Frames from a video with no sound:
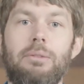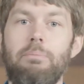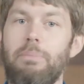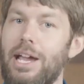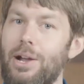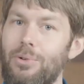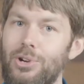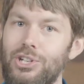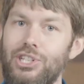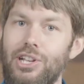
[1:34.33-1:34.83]

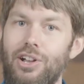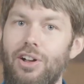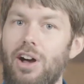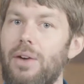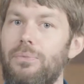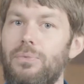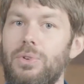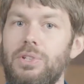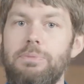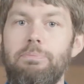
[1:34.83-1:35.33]
PowerShell
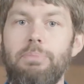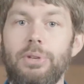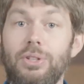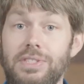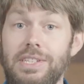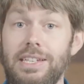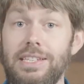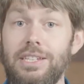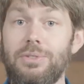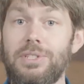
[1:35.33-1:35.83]
offers
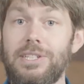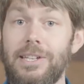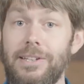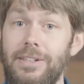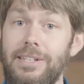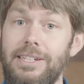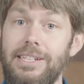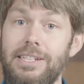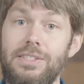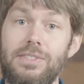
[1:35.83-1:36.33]
built-in
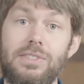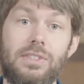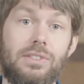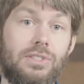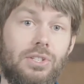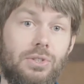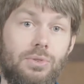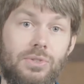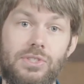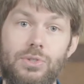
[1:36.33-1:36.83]
utilities
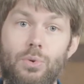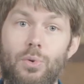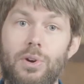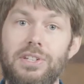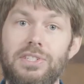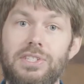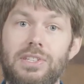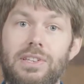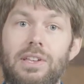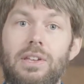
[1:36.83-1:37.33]
to
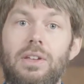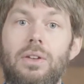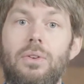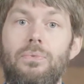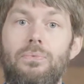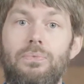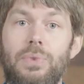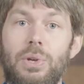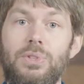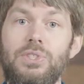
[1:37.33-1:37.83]
sort,
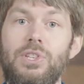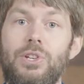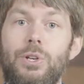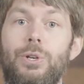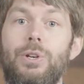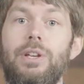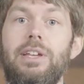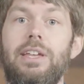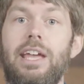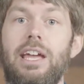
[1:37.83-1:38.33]

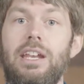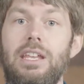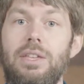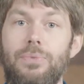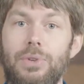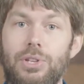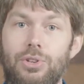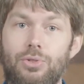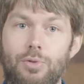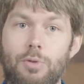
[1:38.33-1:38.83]
filter, and
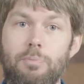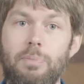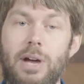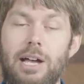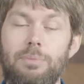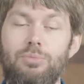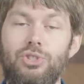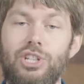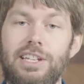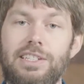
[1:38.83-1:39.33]
even group
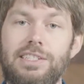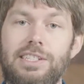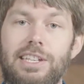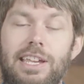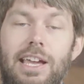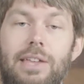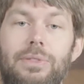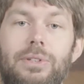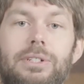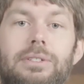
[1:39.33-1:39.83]
objects
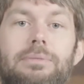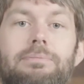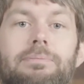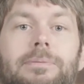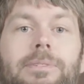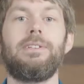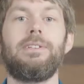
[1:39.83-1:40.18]
together,